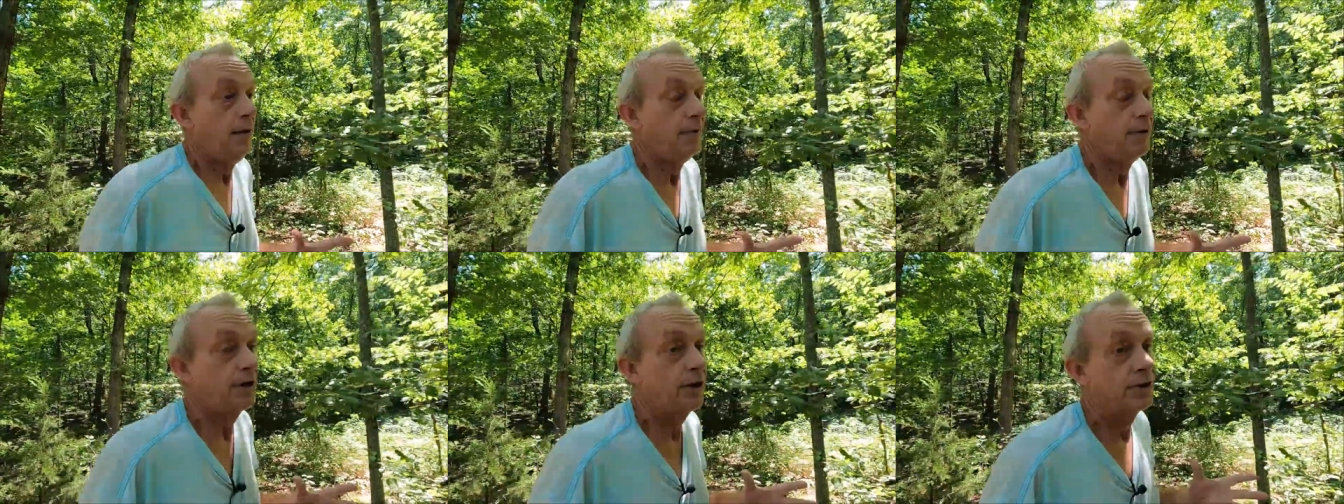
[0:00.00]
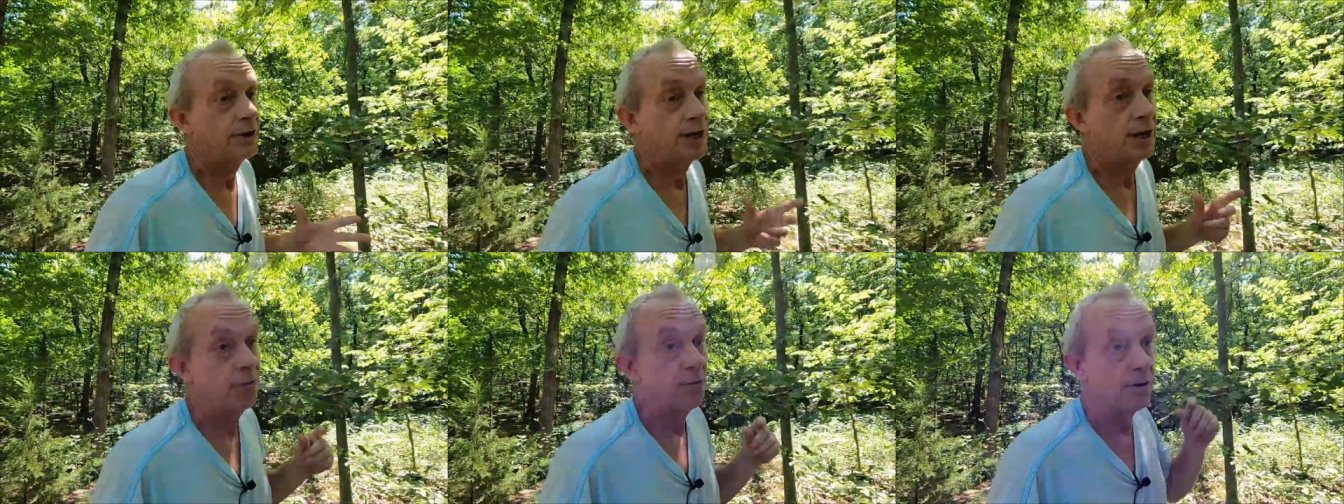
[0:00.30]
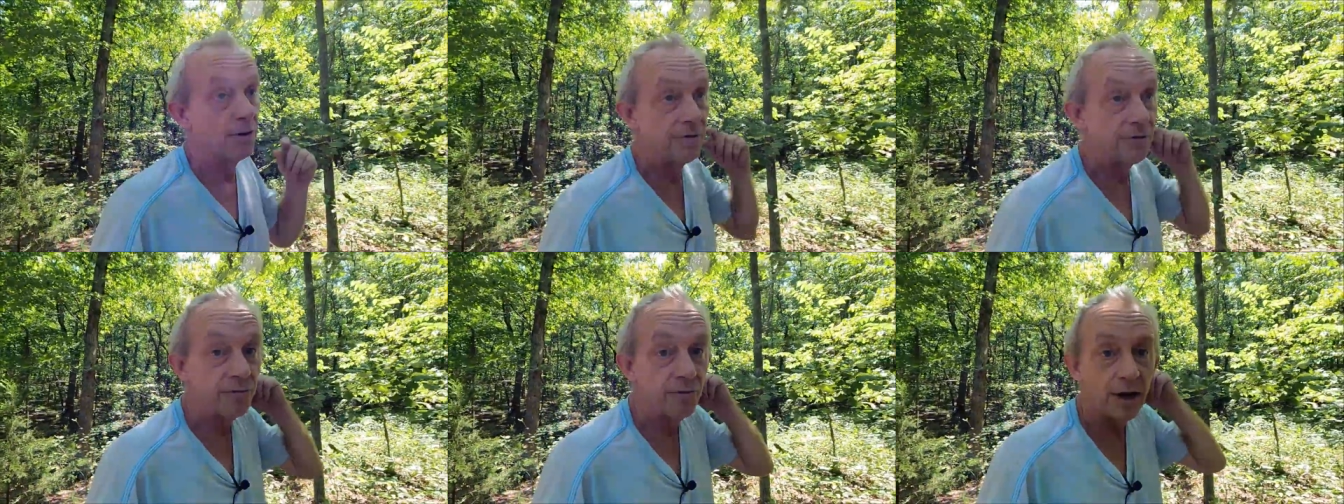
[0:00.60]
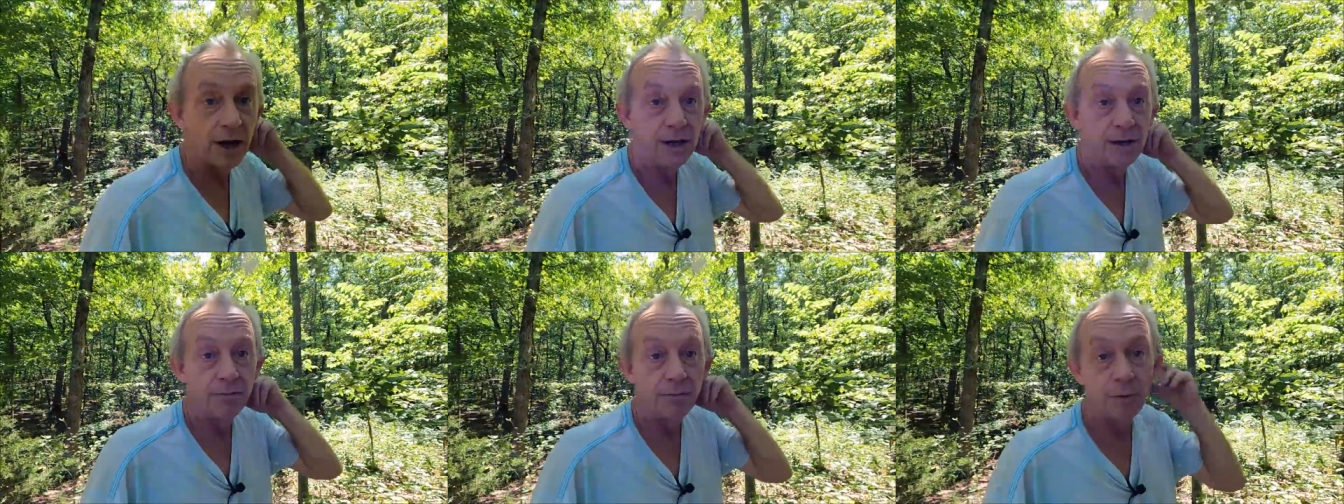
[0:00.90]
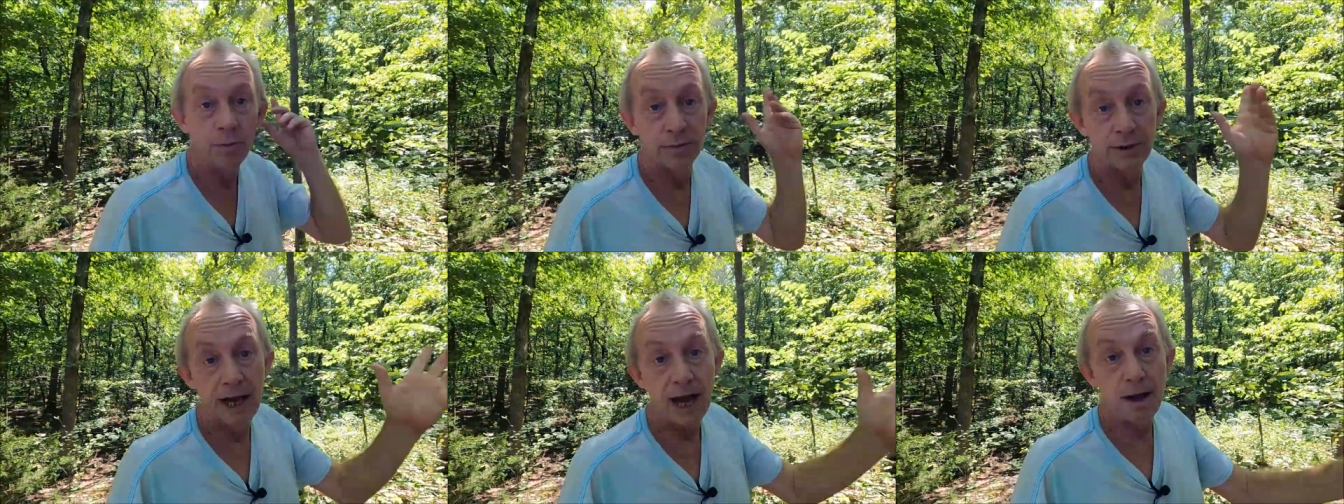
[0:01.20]
because they were afraid of
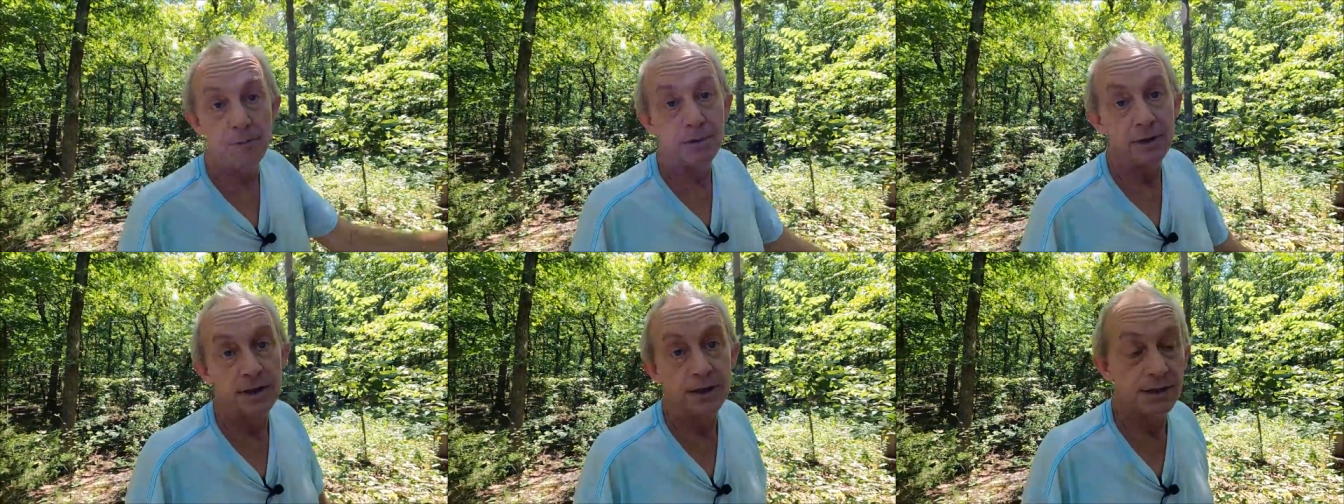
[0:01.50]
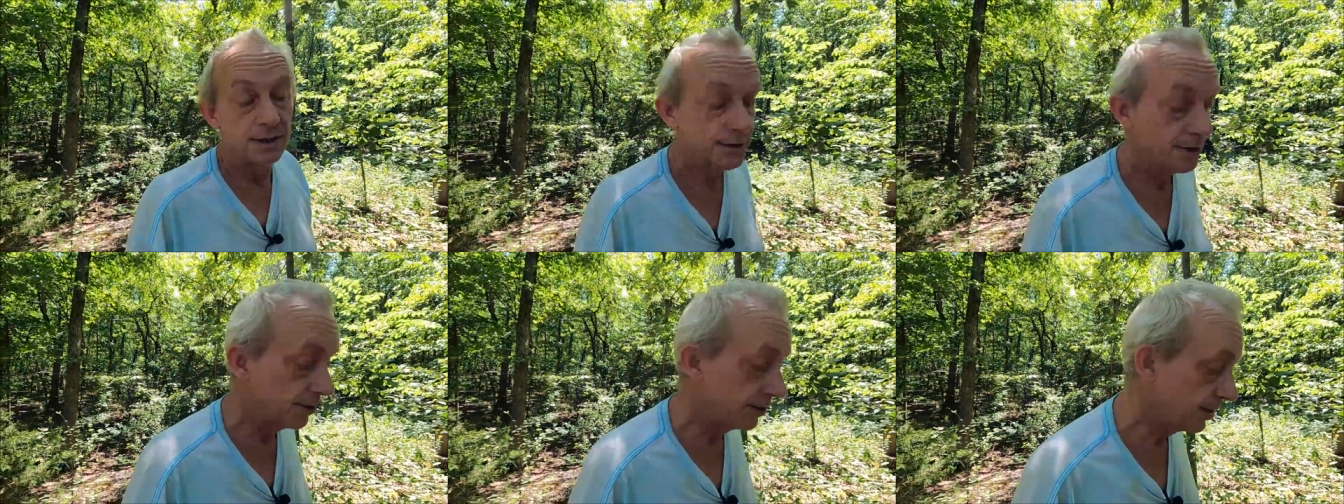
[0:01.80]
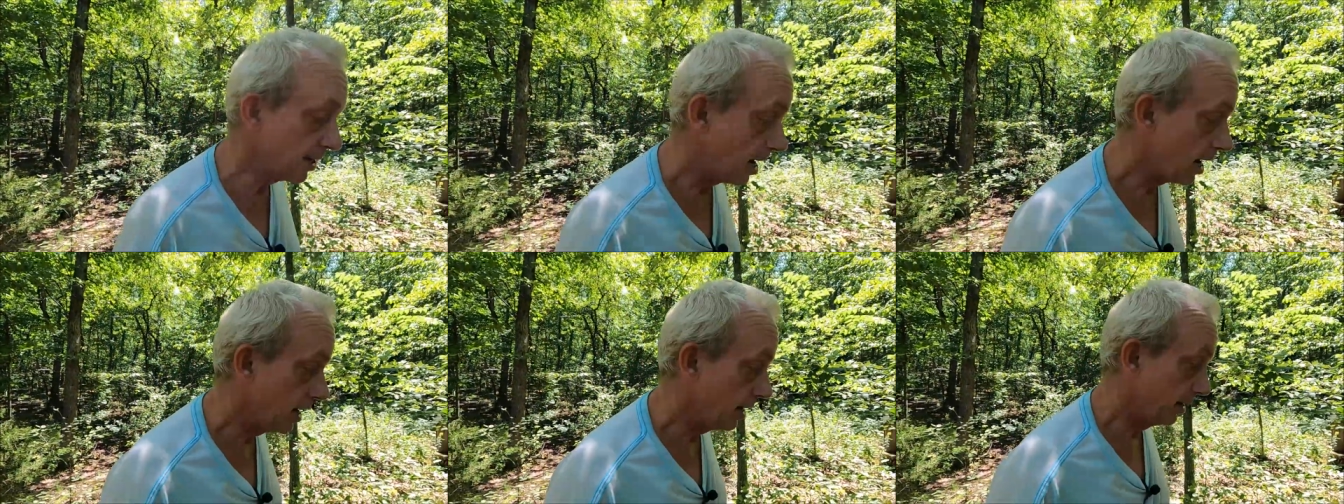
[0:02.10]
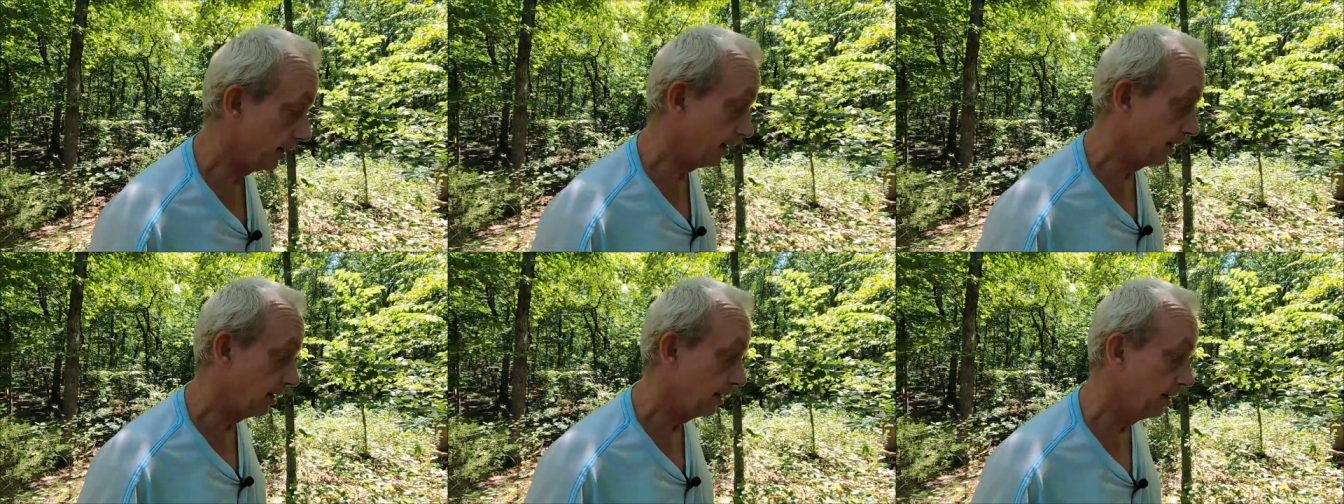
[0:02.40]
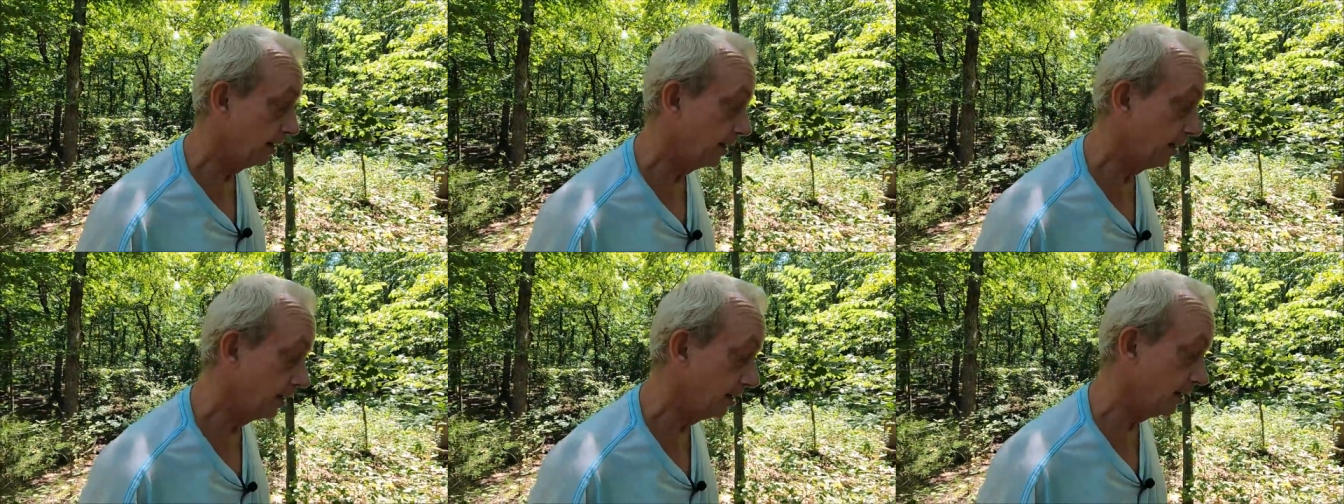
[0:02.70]
what was happening in society.
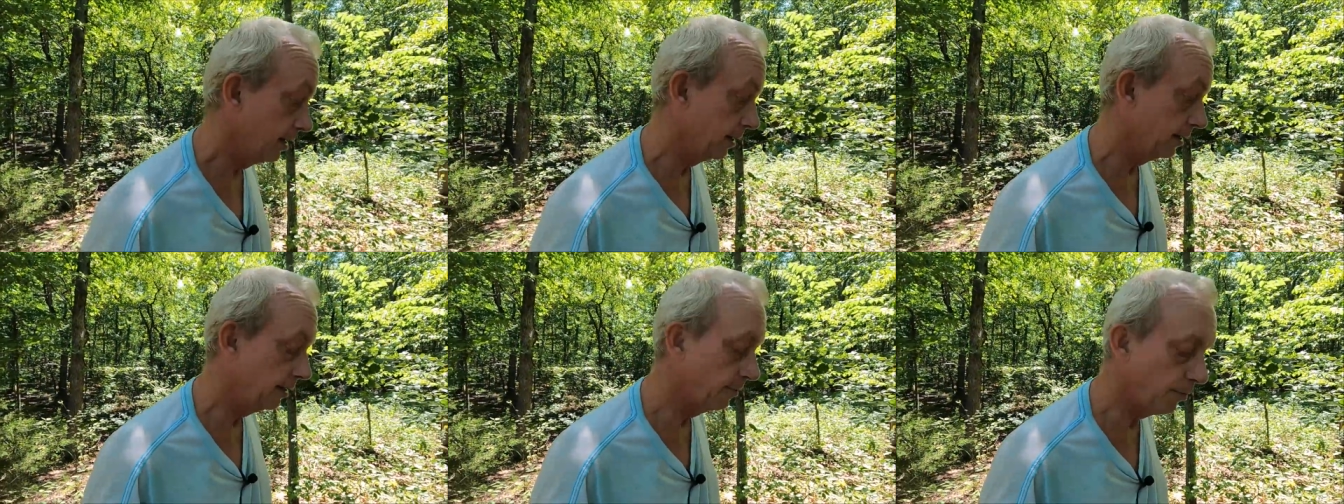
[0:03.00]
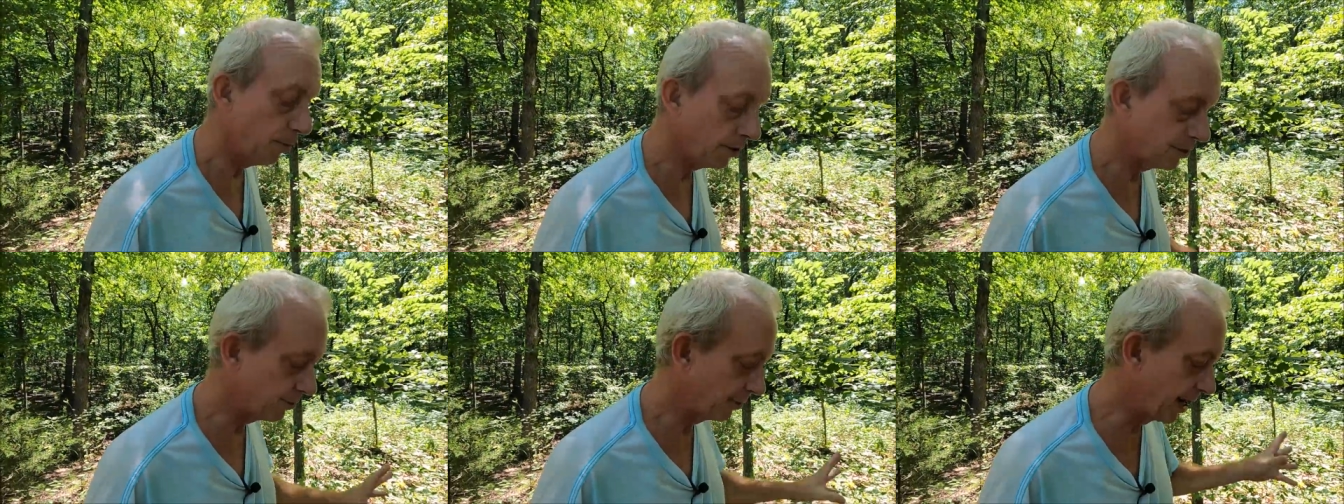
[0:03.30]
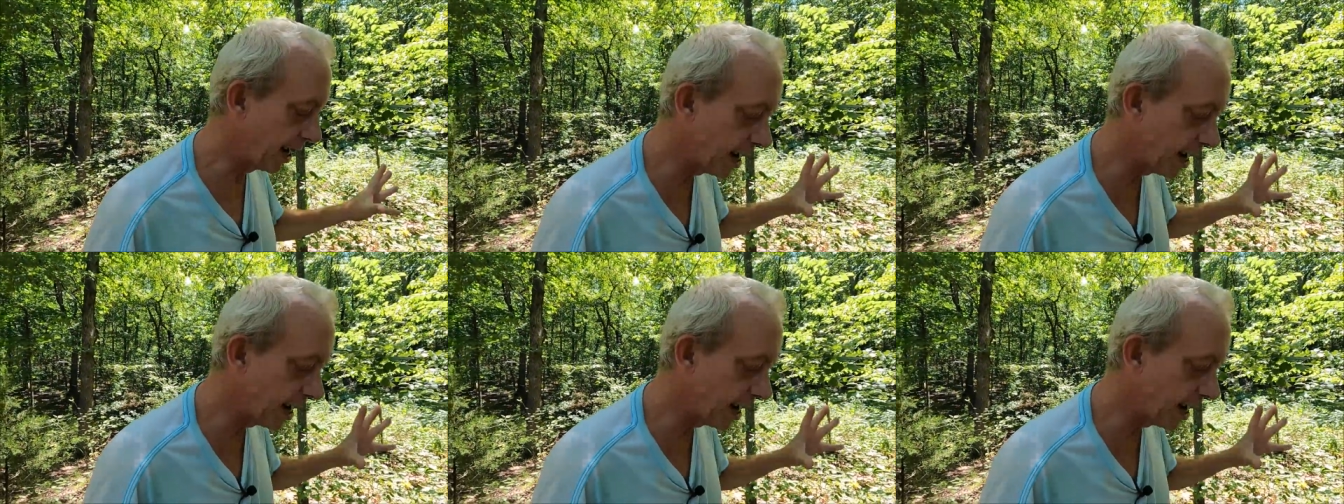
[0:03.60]
And they brought some